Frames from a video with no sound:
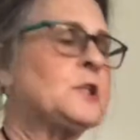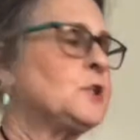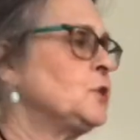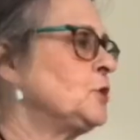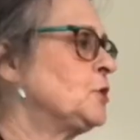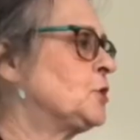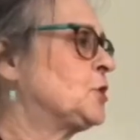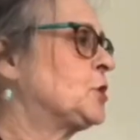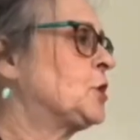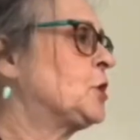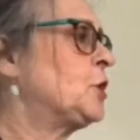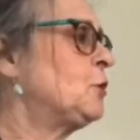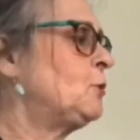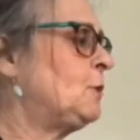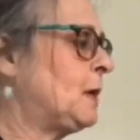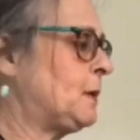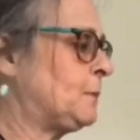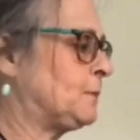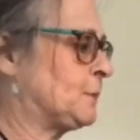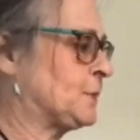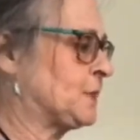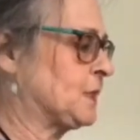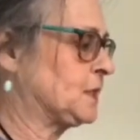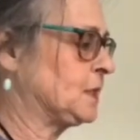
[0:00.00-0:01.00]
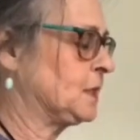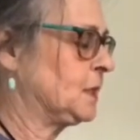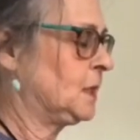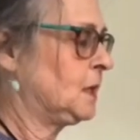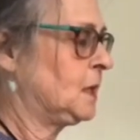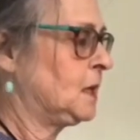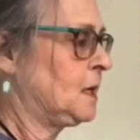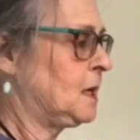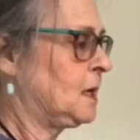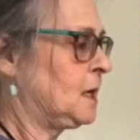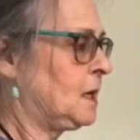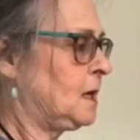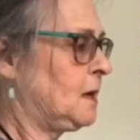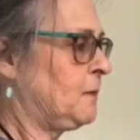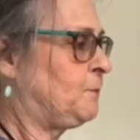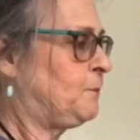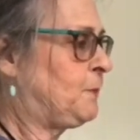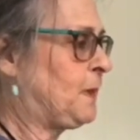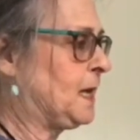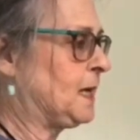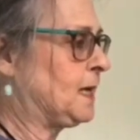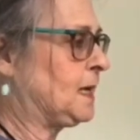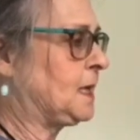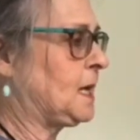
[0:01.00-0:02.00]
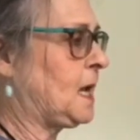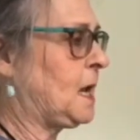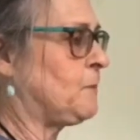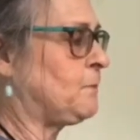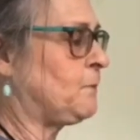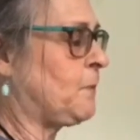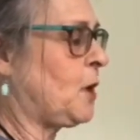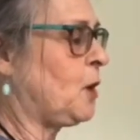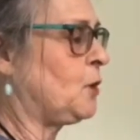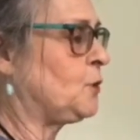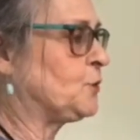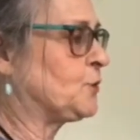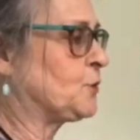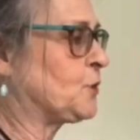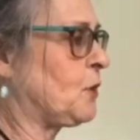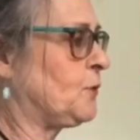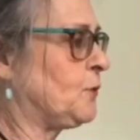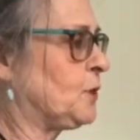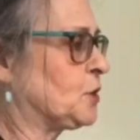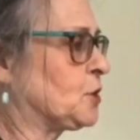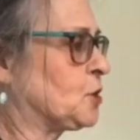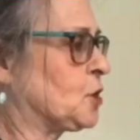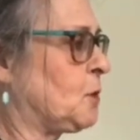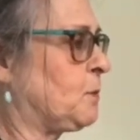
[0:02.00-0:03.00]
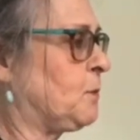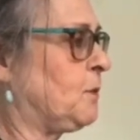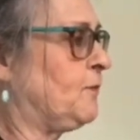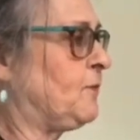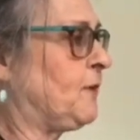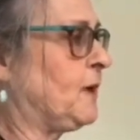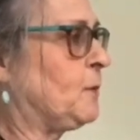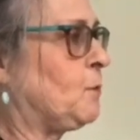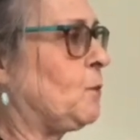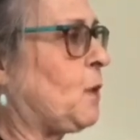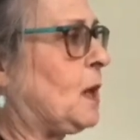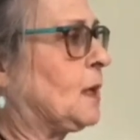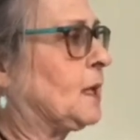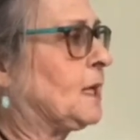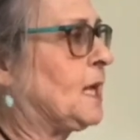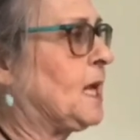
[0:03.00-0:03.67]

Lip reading: tulips being imposed on the top of it while